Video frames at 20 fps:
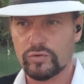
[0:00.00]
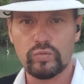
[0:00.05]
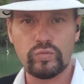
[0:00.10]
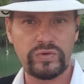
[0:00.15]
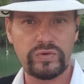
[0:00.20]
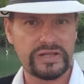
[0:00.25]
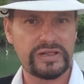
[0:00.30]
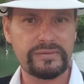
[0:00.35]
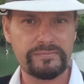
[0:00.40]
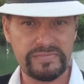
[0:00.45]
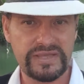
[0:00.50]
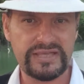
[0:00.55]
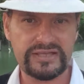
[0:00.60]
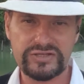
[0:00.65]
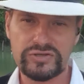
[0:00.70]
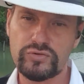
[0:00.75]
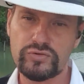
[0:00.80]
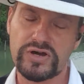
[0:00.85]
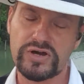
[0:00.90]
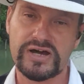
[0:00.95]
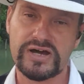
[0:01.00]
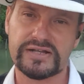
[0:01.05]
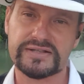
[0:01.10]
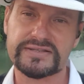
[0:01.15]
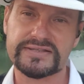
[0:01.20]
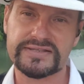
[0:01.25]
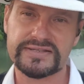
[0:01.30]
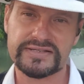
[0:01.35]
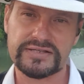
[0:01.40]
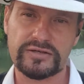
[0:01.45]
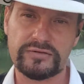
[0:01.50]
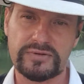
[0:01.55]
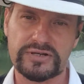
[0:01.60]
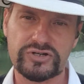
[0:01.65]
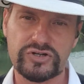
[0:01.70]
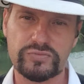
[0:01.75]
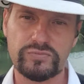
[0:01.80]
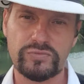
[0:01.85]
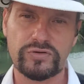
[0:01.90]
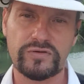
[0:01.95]
will make your art so
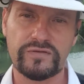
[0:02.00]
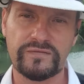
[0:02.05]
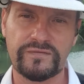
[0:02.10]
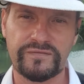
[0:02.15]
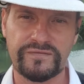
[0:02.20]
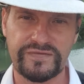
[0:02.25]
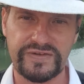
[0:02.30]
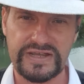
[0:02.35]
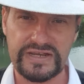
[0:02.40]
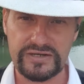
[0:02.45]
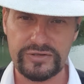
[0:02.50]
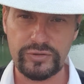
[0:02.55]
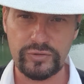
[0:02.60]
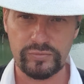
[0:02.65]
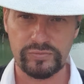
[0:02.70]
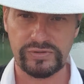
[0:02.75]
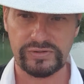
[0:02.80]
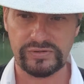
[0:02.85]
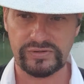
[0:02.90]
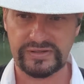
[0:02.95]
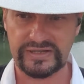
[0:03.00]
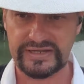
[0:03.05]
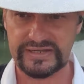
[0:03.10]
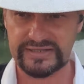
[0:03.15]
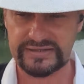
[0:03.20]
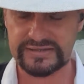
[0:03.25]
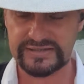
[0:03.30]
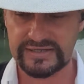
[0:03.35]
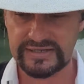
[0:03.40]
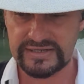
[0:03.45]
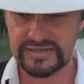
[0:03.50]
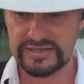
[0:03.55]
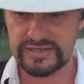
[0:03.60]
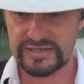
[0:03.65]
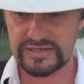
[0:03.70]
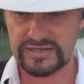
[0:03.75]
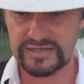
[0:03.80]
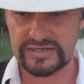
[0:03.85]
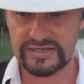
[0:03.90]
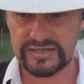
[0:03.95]
much more valuable. And
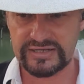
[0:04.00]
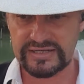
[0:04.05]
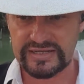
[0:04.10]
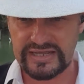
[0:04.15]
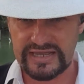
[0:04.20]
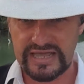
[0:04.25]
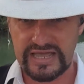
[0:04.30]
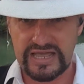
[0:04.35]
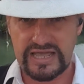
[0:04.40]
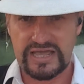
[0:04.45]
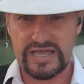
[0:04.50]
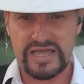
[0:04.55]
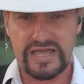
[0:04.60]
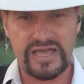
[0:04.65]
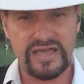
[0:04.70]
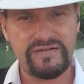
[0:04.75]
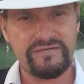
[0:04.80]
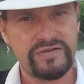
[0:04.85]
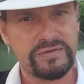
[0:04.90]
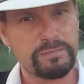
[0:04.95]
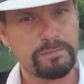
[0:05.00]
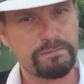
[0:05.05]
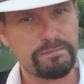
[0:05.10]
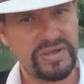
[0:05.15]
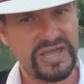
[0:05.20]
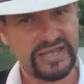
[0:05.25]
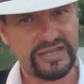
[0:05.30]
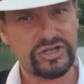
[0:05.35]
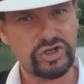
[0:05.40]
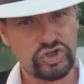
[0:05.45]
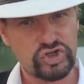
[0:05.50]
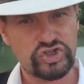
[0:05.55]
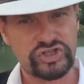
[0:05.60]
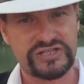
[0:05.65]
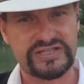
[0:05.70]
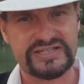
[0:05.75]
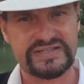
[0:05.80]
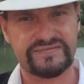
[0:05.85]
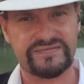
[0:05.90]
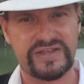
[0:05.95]
having packaged
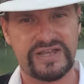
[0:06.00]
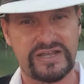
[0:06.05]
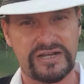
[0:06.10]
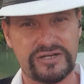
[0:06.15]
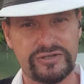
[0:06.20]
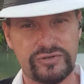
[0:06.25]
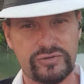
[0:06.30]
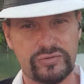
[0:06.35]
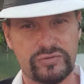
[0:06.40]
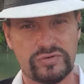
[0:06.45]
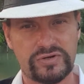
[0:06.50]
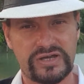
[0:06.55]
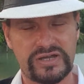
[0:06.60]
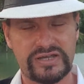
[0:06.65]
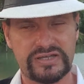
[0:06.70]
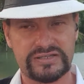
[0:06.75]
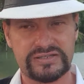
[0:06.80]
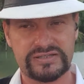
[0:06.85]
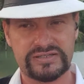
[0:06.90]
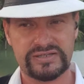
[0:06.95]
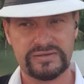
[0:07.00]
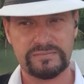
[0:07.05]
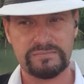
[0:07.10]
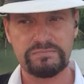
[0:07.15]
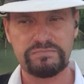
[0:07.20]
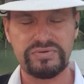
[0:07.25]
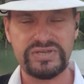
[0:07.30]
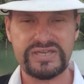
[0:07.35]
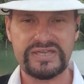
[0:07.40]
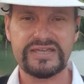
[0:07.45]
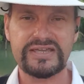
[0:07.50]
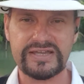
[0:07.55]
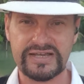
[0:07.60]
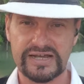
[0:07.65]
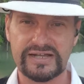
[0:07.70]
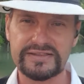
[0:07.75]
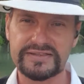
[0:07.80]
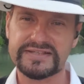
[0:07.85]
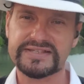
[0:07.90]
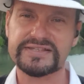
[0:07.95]
this value and being
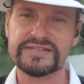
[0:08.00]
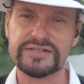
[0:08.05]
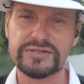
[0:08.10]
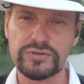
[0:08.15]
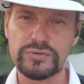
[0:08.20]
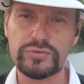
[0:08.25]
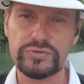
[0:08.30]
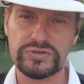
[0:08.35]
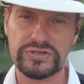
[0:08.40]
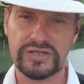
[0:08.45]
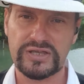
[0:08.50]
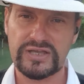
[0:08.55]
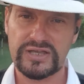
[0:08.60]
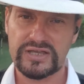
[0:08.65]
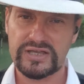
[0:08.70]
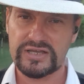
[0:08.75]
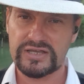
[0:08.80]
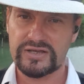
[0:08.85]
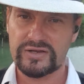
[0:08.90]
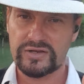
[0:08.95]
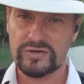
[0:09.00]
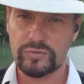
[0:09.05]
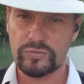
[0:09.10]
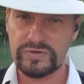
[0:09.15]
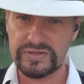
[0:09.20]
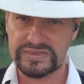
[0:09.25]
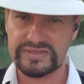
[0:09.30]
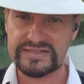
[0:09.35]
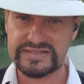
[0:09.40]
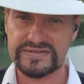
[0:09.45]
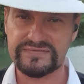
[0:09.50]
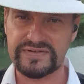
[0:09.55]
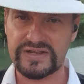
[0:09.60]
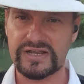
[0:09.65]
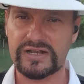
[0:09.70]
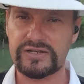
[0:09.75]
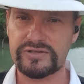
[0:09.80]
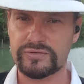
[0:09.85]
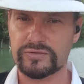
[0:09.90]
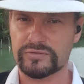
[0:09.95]
understood with this
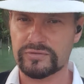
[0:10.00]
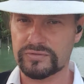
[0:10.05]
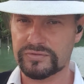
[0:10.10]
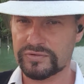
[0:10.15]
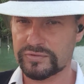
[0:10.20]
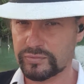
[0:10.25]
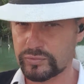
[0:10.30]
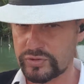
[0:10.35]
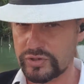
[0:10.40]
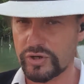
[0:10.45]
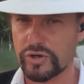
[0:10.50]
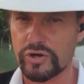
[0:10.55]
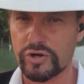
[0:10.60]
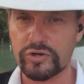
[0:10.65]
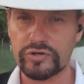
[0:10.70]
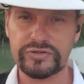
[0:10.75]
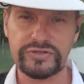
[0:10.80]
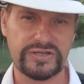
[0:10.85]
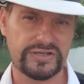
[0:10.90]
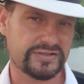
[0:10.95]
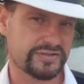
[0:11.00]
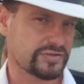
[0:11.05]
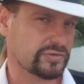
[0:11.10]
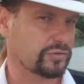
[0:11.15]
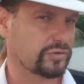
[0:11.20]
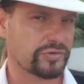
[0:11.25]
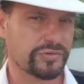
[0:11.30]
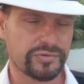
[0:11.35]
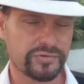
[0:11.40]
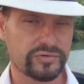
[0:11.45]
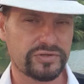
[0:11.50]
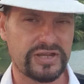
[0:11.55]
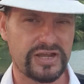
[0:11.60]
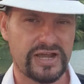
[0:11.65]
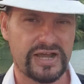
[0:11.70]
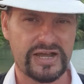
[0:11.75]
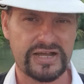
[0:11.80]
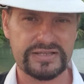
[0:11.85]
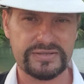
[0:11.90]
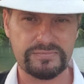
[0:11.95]
value through your audience or through the
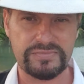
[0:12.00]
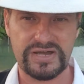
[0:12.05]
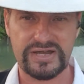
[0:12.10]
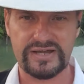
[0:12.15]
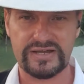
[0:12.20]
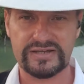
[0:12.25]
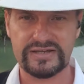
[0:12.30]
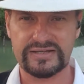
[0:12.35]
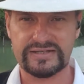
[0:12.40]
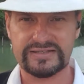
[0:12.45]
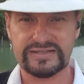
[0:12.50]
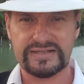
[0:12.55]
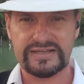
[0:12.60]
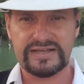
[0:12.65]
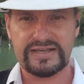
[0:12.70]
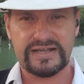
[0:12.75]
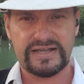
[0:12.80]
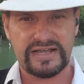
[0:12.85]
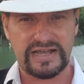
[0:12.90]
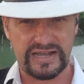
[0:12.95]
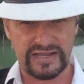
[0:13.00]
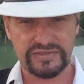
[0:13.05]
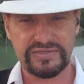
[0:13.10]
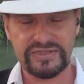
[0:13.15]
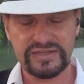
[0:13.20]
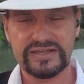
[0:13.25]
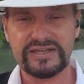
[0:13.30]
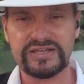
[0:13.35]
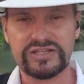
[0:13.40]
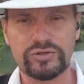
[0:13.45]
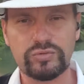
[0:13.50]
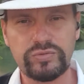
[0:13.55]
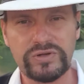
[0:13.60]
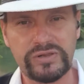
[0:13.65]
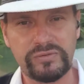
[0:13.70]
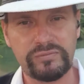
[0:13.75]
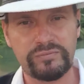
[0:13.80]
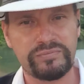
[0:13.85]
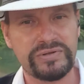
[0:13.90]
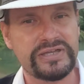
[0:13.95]
art market, I think it
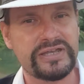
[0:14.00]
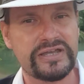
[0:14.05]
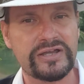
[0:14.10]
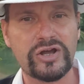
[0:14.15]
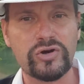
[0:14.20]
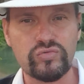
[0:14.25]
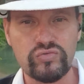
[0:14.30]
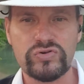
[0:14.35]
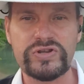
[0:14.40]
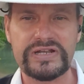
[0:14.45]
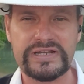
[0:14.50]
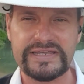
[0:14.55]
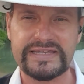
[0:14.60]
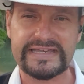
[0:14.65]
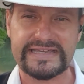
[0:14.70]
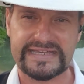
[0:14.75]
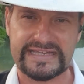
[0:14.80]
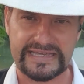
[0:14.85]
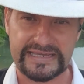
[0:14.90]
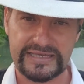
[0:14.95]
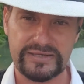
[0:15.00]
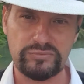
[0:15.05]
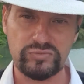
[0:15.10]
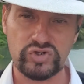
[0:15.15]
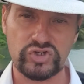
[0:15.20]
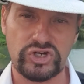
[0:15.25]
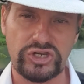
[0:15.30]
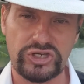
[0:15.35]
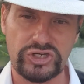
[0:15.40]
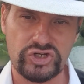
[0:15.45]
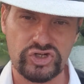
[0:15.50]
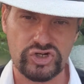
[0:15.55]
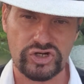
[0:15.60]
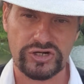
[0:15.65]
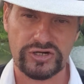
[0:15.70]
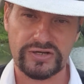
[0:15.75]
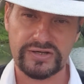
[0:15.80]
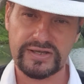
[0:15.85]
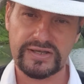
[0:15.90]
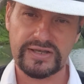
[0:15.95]
will be a really game changer